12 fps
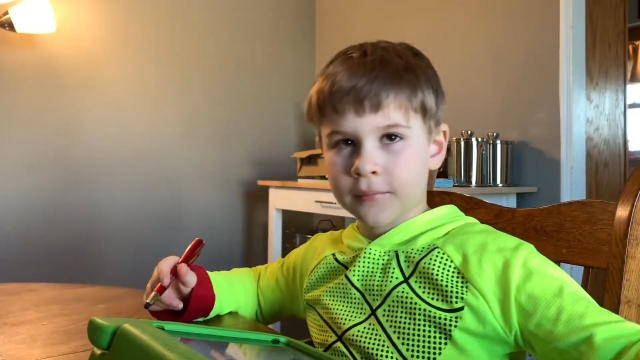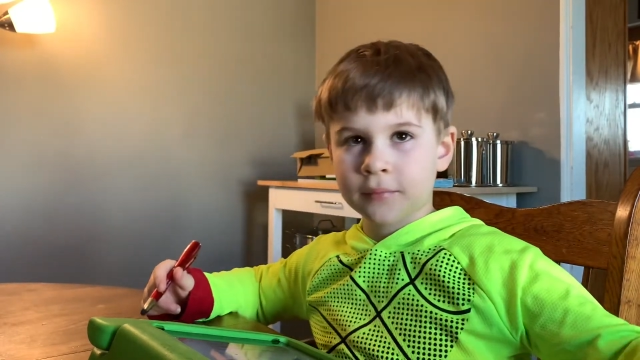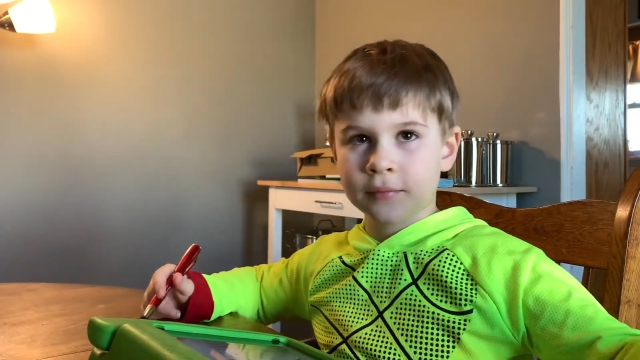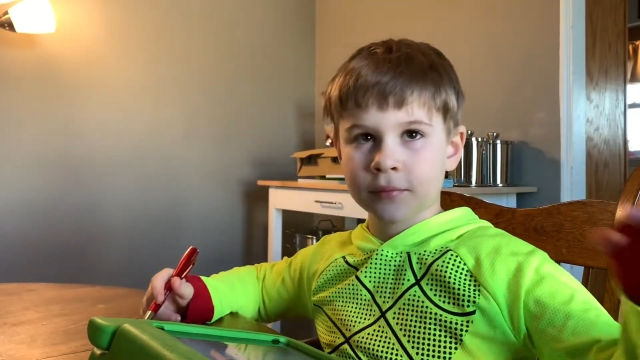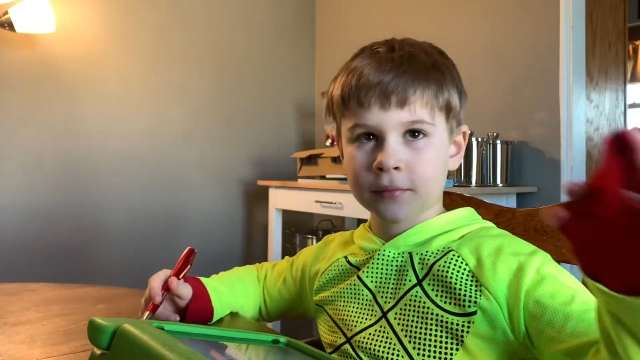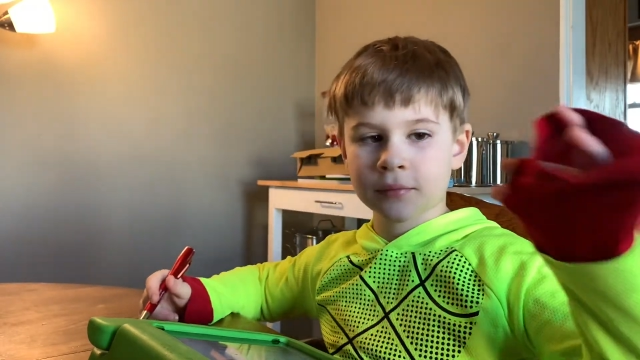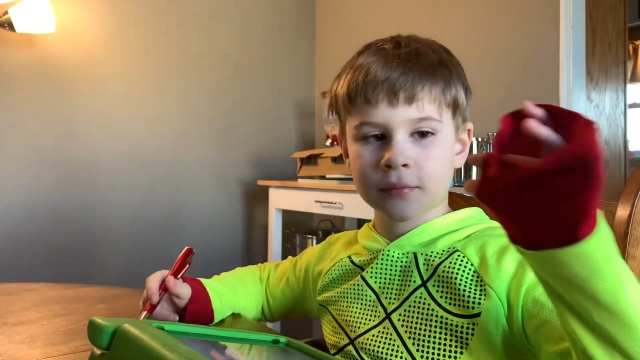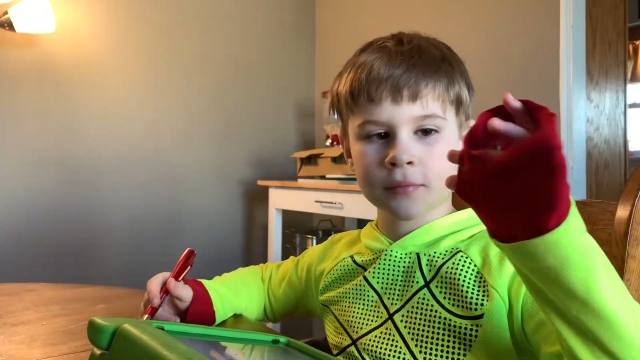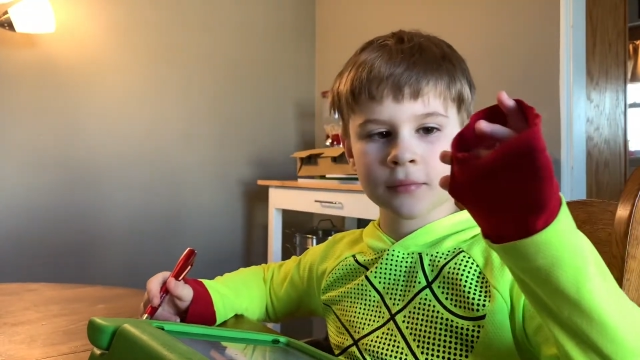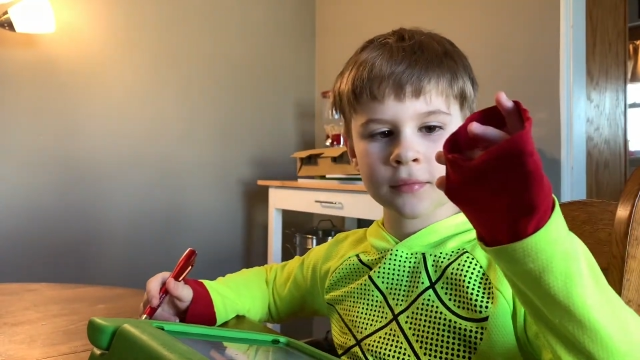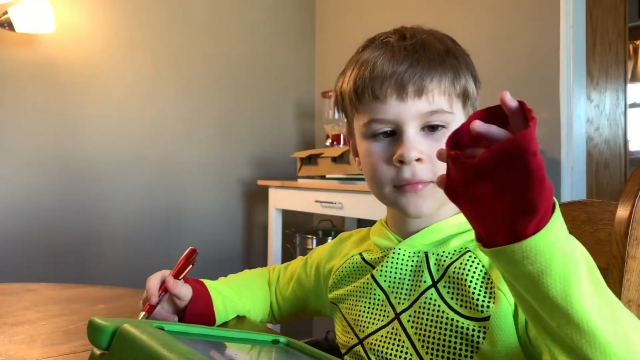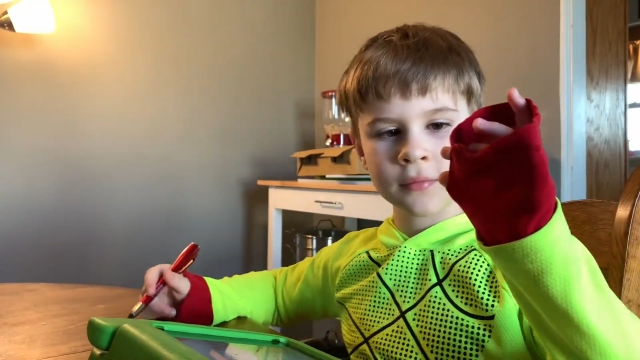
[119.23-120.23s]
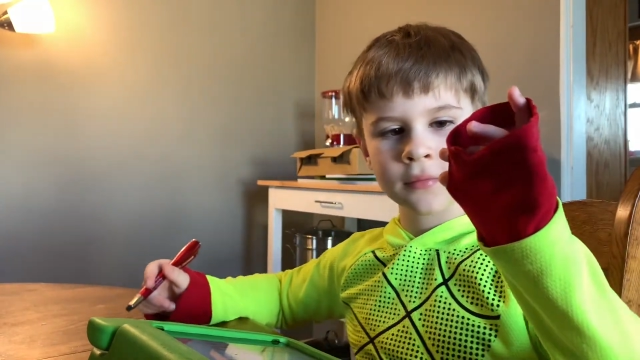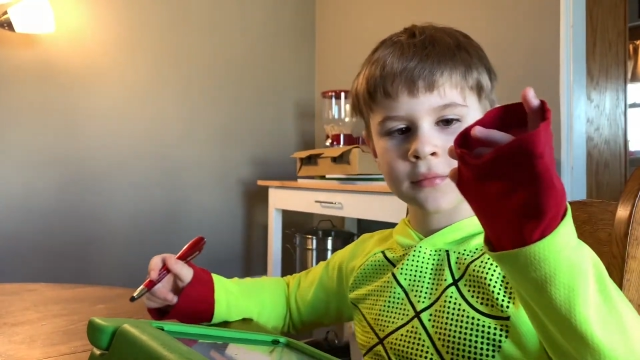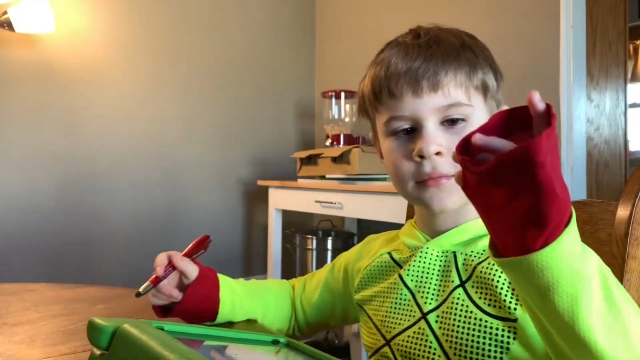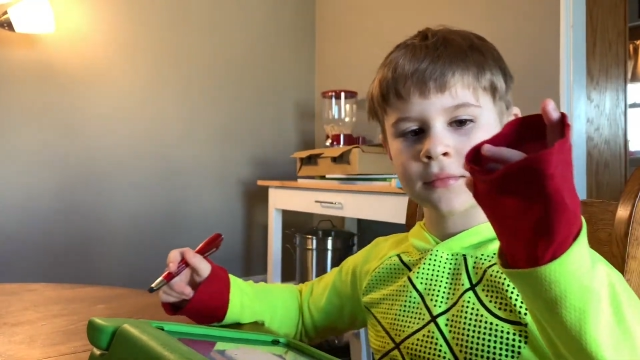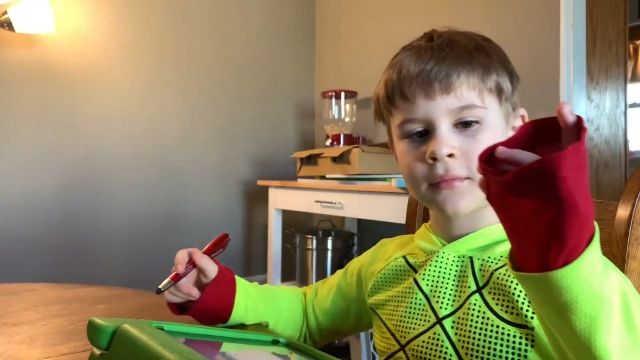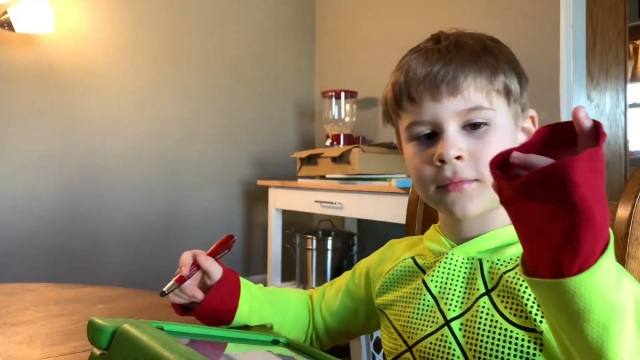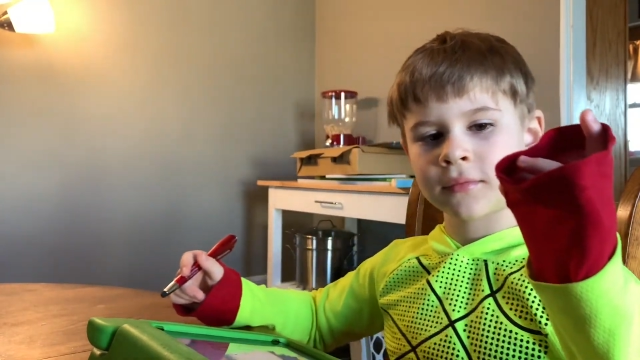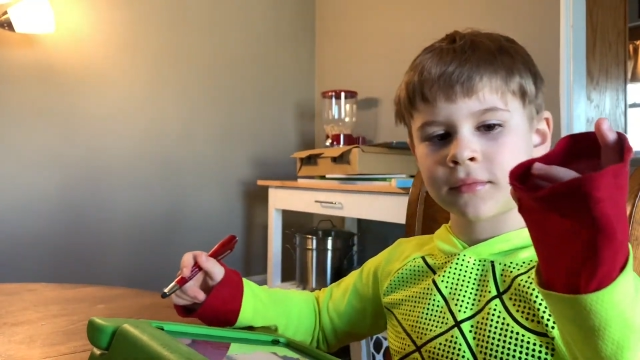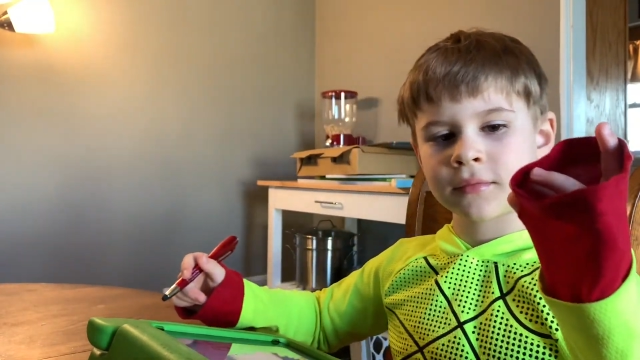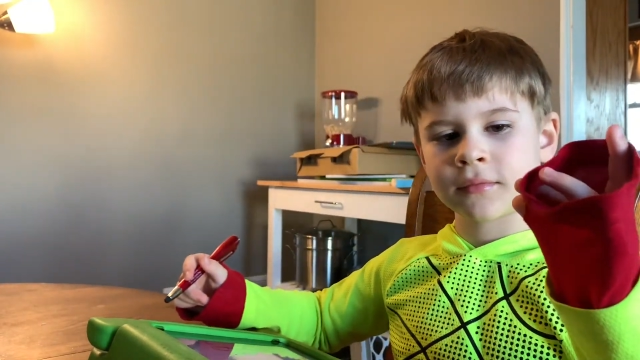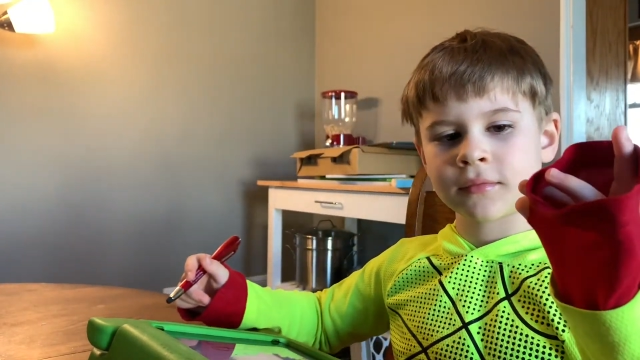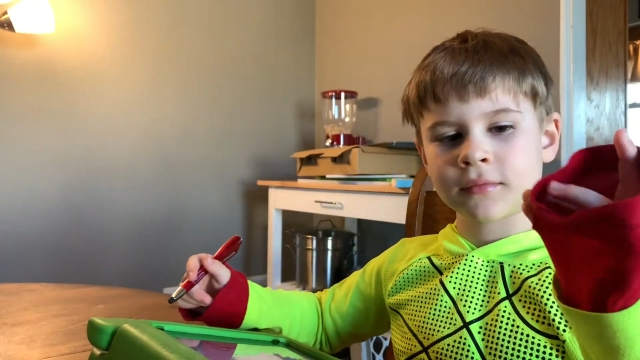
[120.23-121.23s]
let's let's talk a little bit
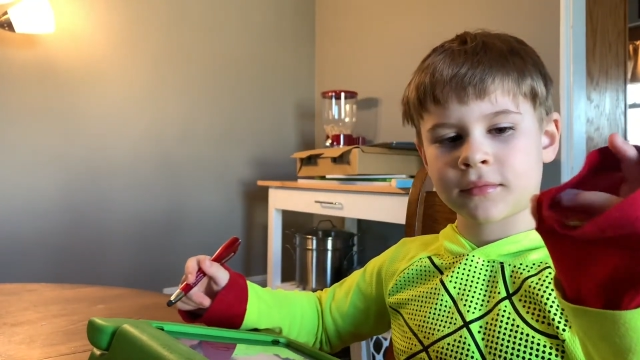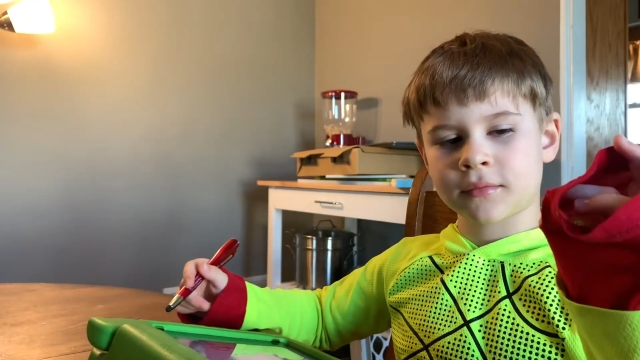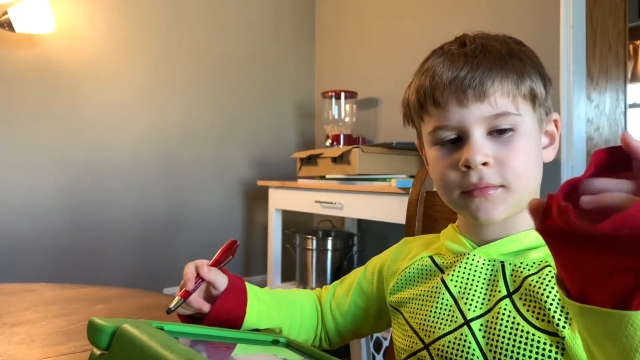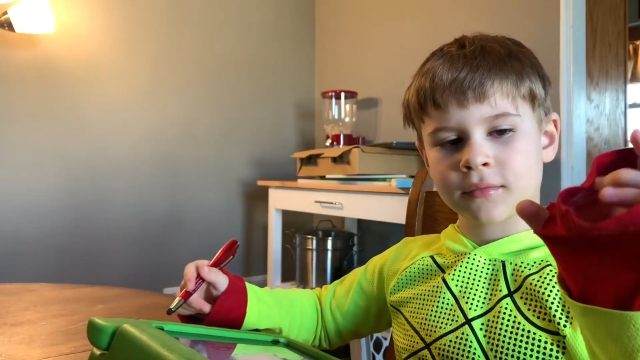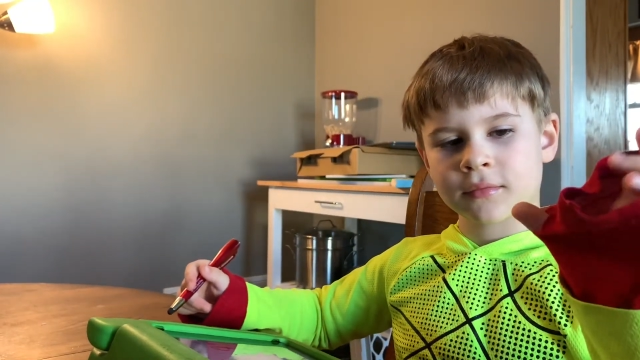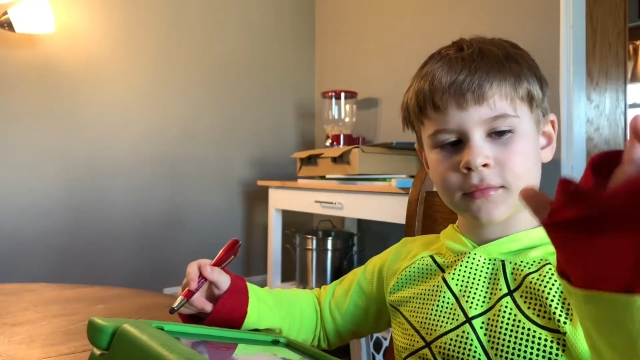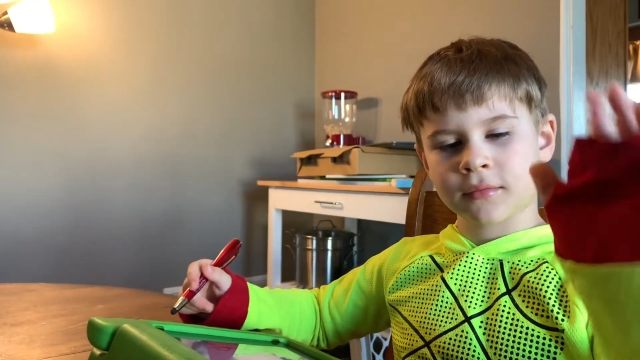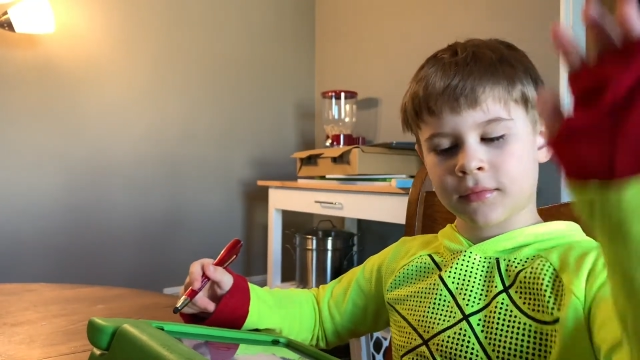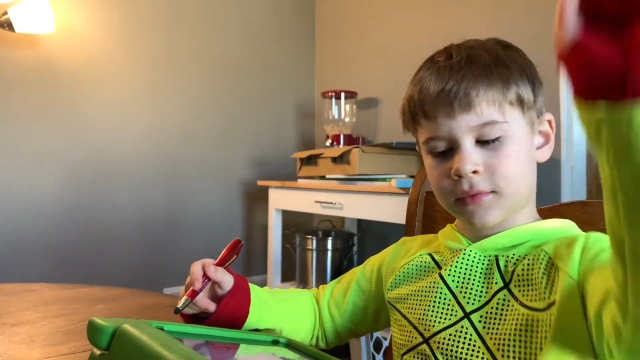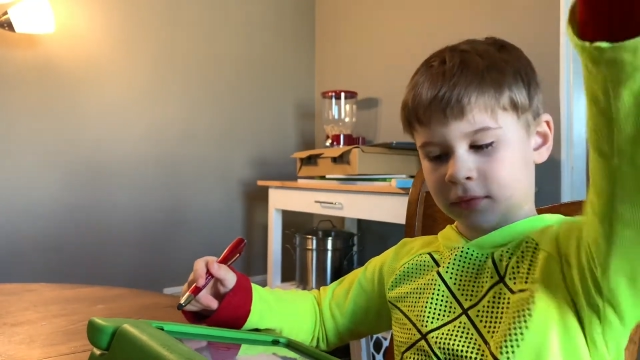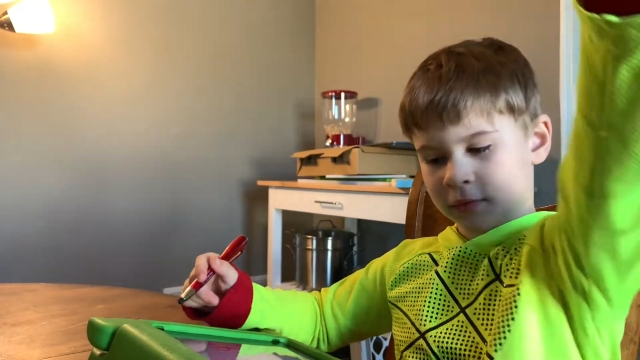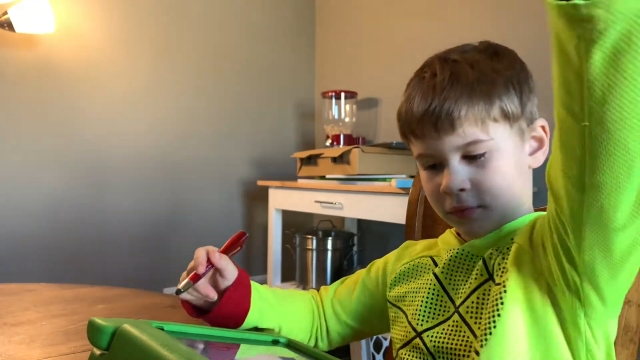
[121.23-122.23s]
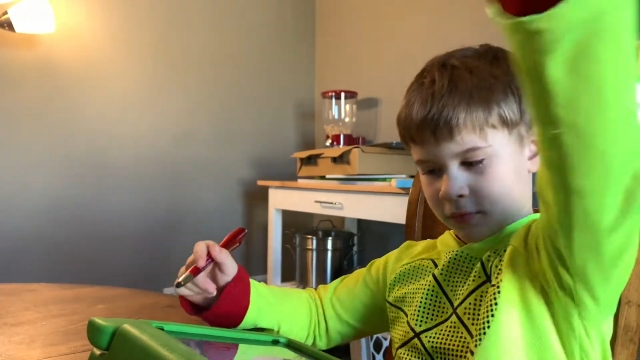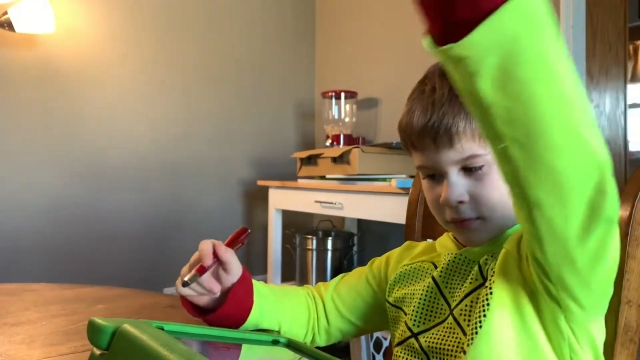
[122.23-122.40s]
about the the